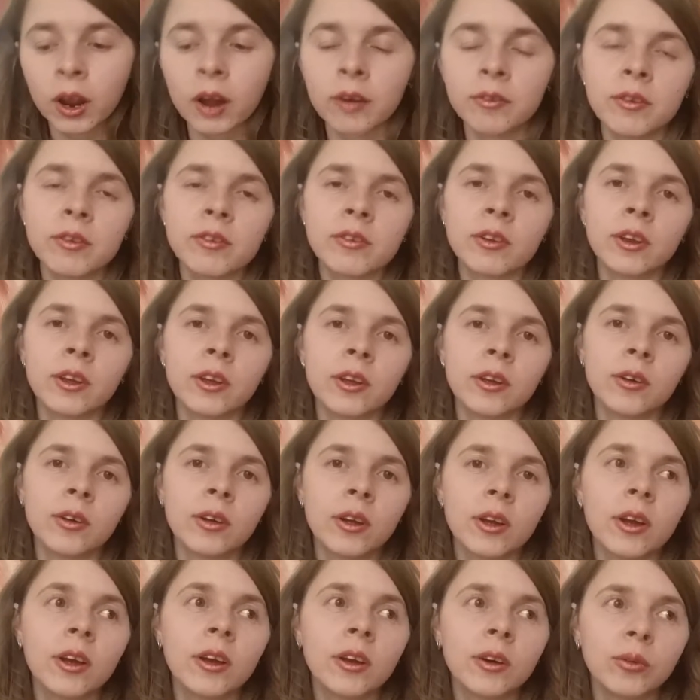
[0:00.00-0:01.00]
Obviously,
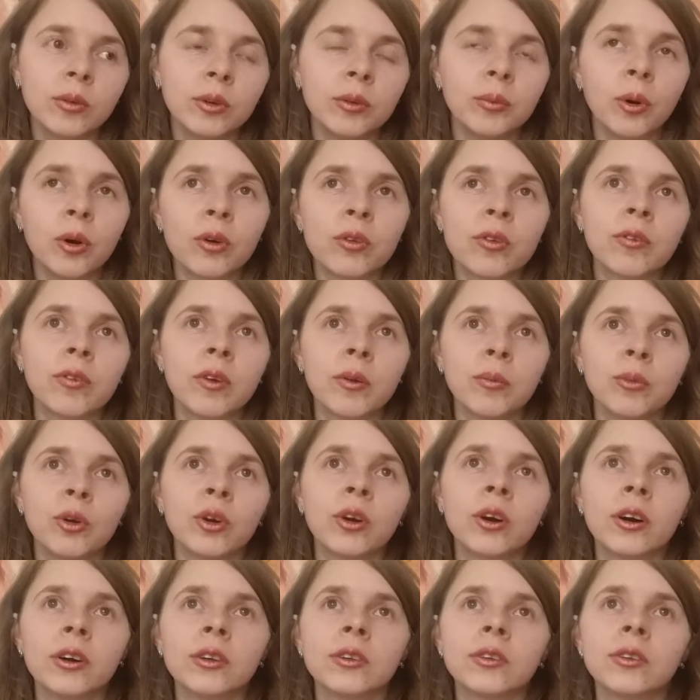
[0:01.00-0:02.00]
with most of them you
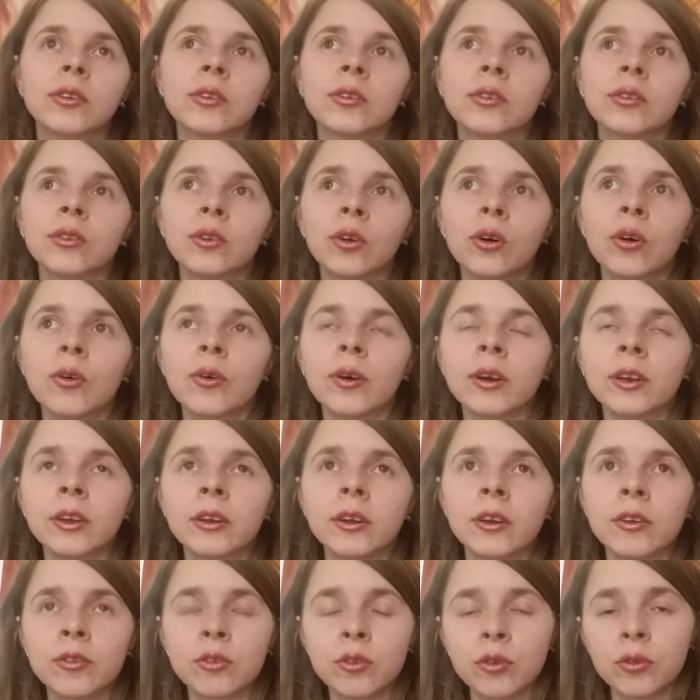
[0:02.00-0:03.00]
can't know
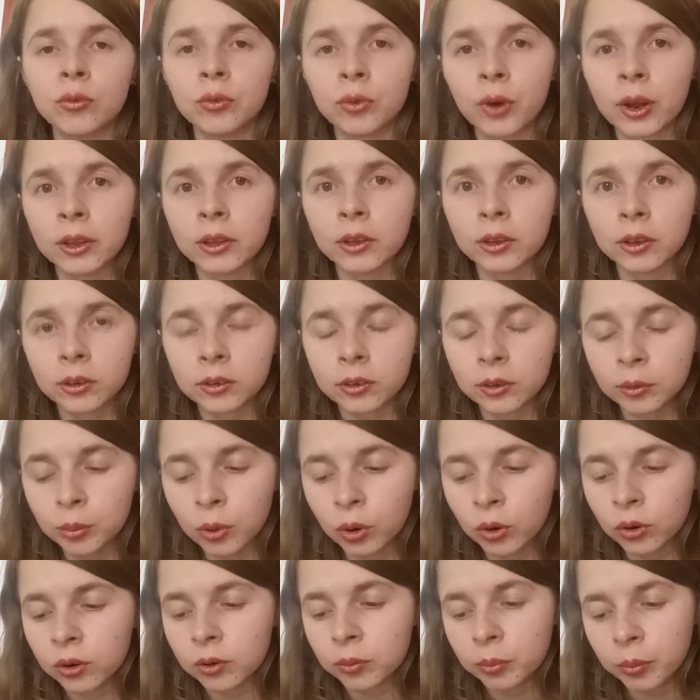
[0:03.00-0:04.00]
unless you've read the
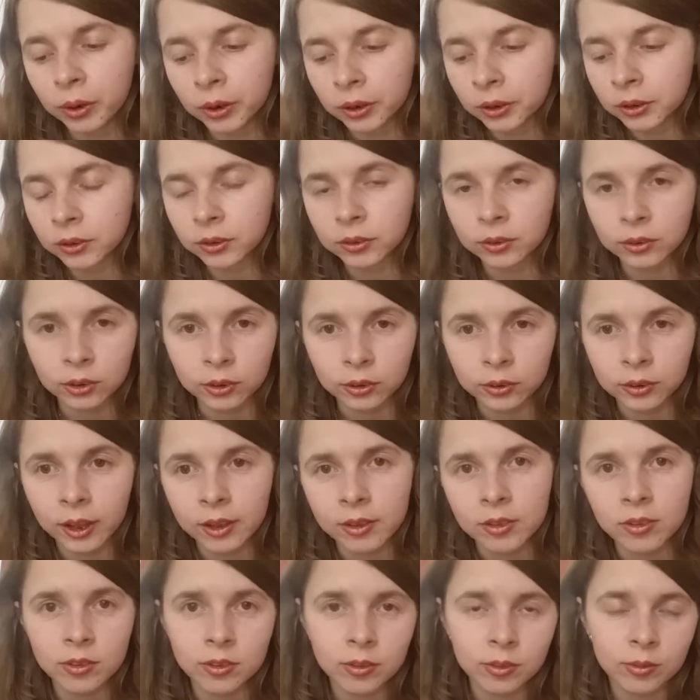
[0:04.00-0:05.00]
book, but
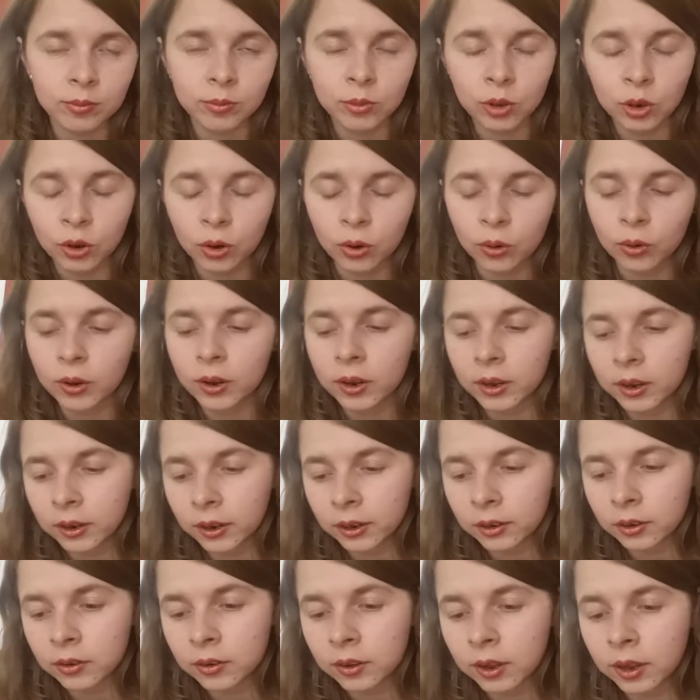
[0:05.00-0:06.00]
that's
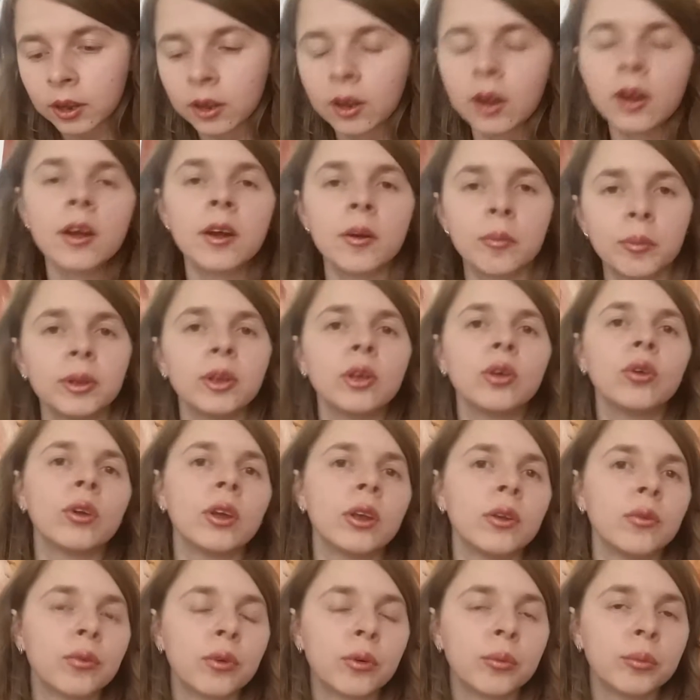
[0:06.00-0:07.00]
another thing. But you
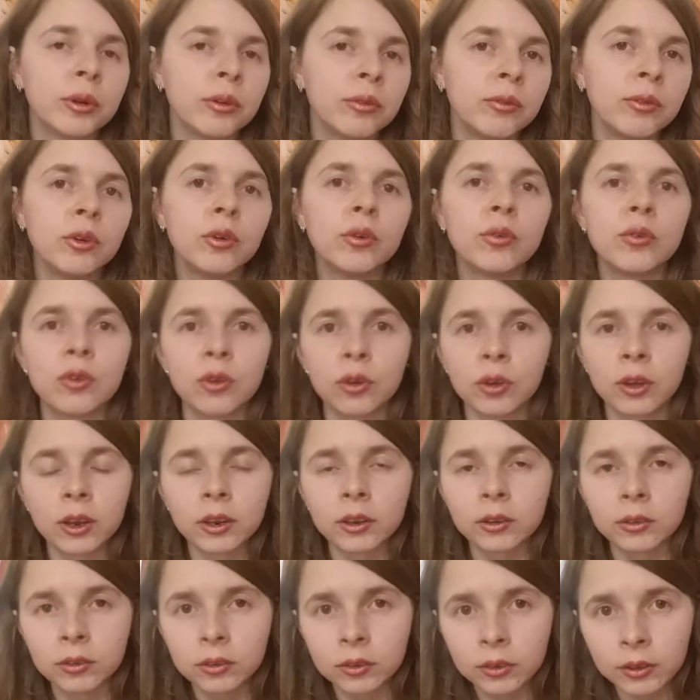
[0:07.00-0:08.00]
read from reviews, you
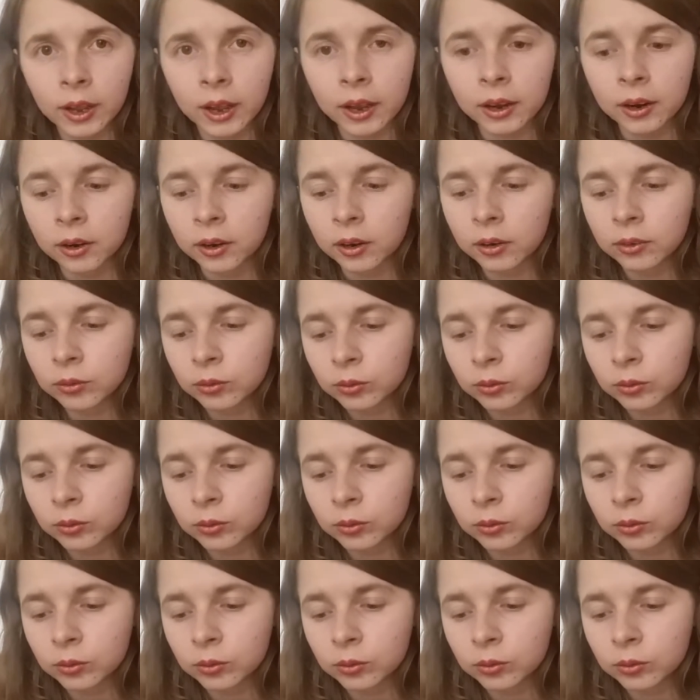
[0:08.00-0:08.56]
can tell.